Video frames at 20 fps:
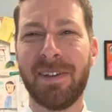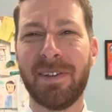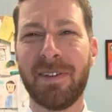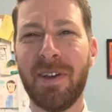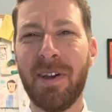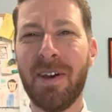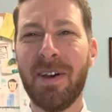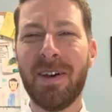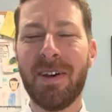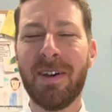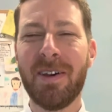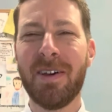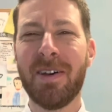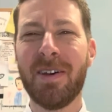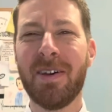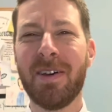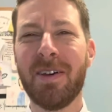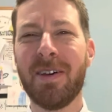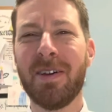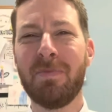
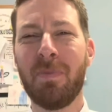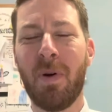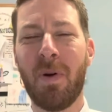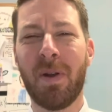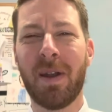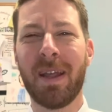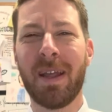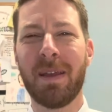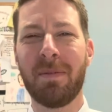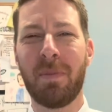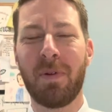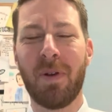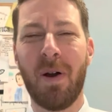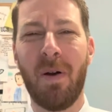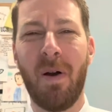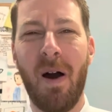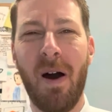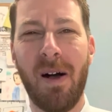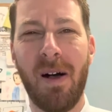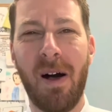Good morning,
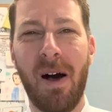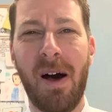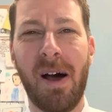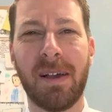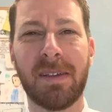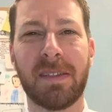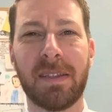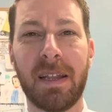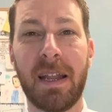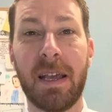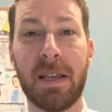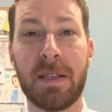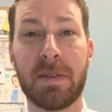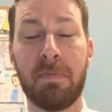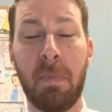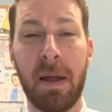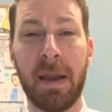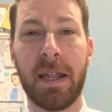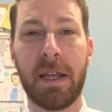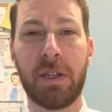Moroha Hawks. Today is
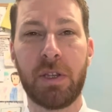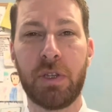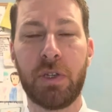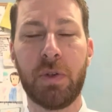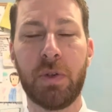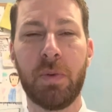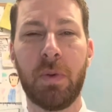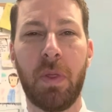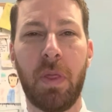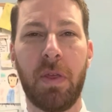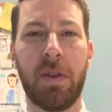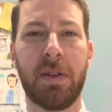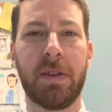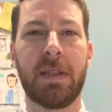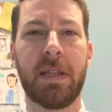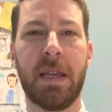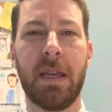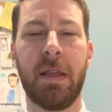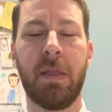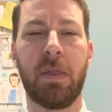Monday, June
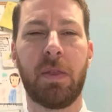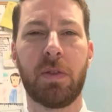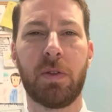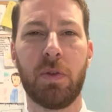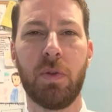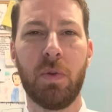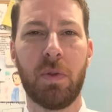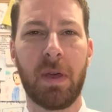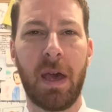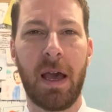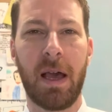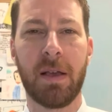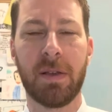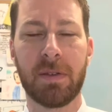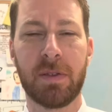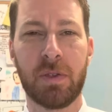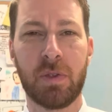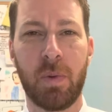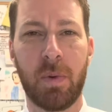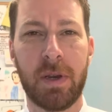13th,
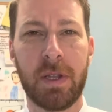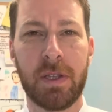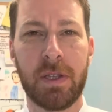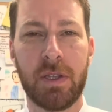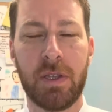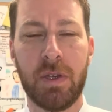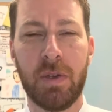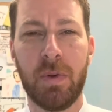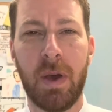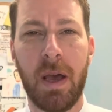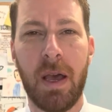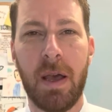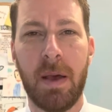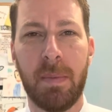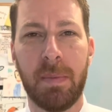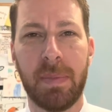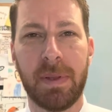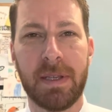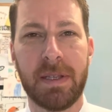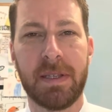2022.
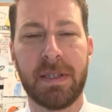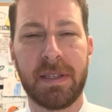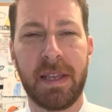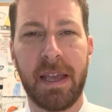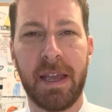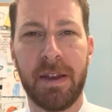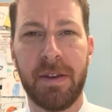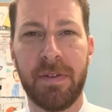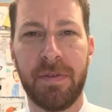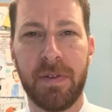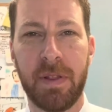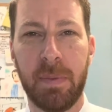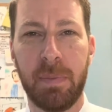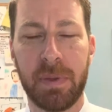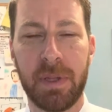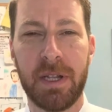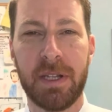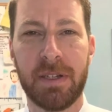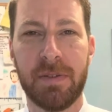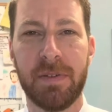Please stand for the
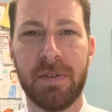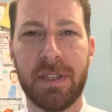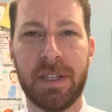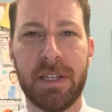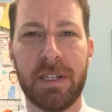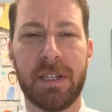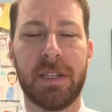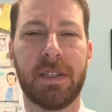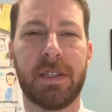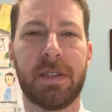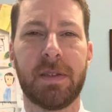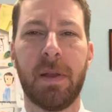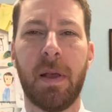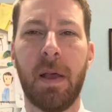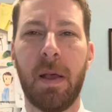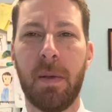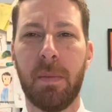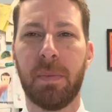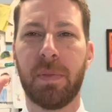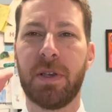Pledge of Allegiance.
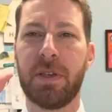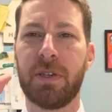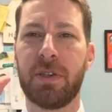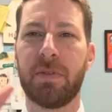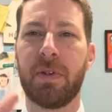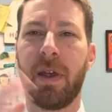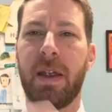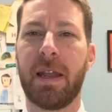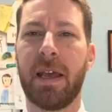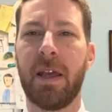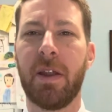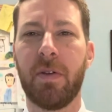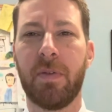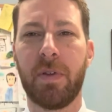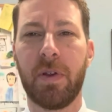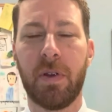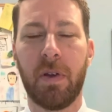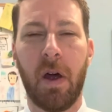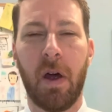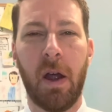Place your right hand
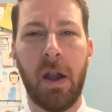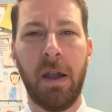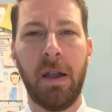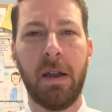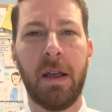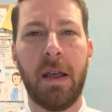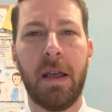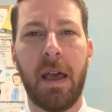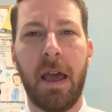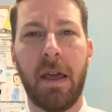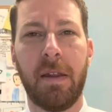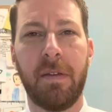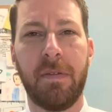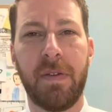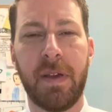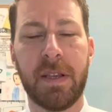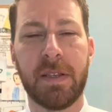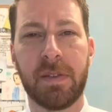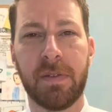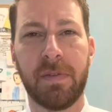over your heart and
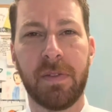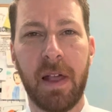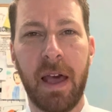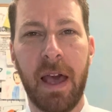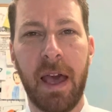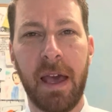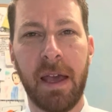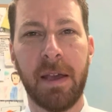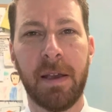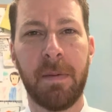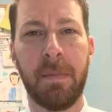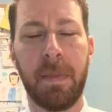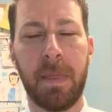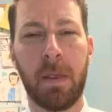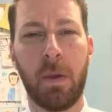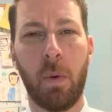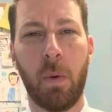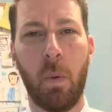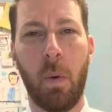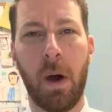face the flag.
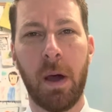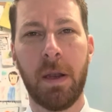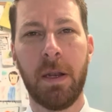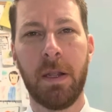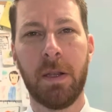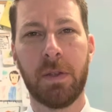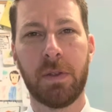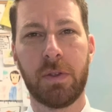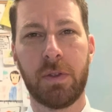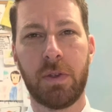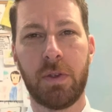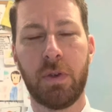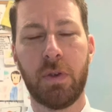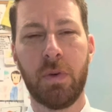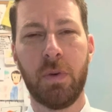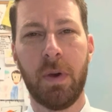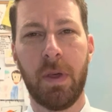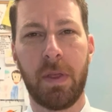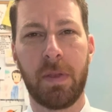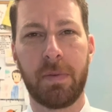One,
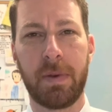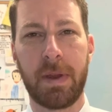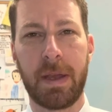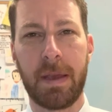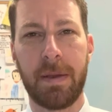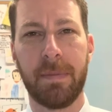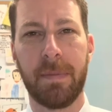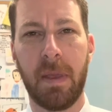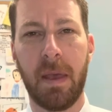two, three.